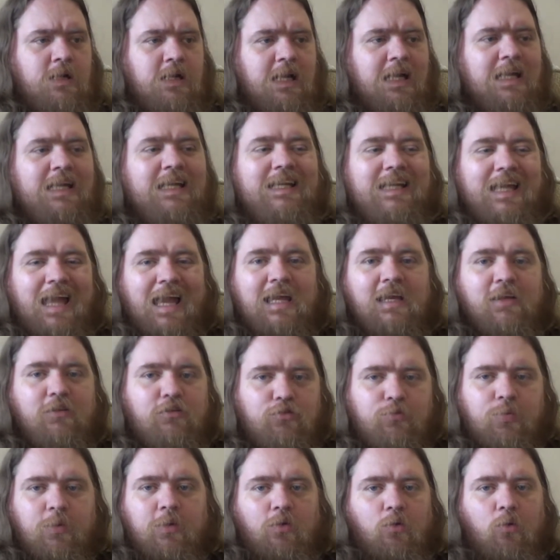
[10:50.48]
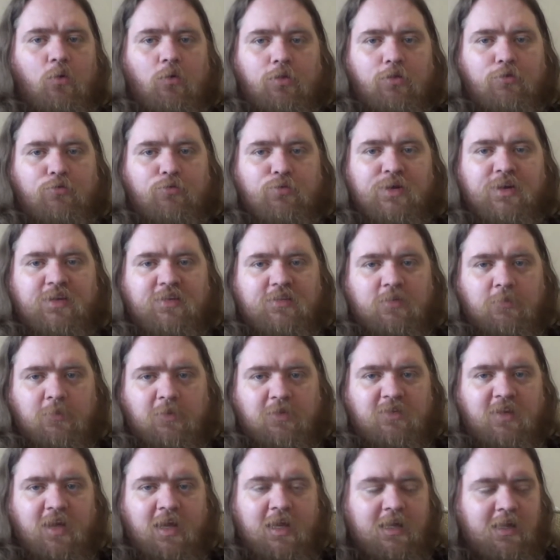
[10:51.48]
engaged with all three
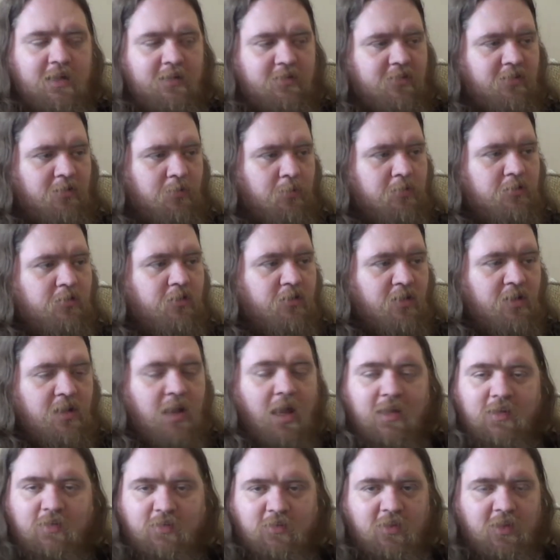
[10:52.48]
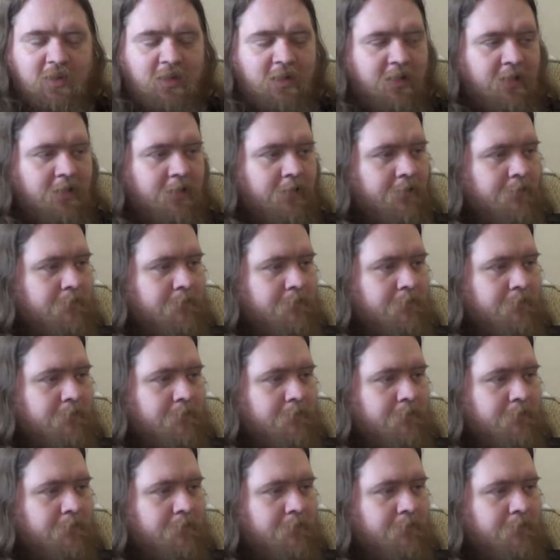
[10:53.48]
simultaneously, which is a nice thing.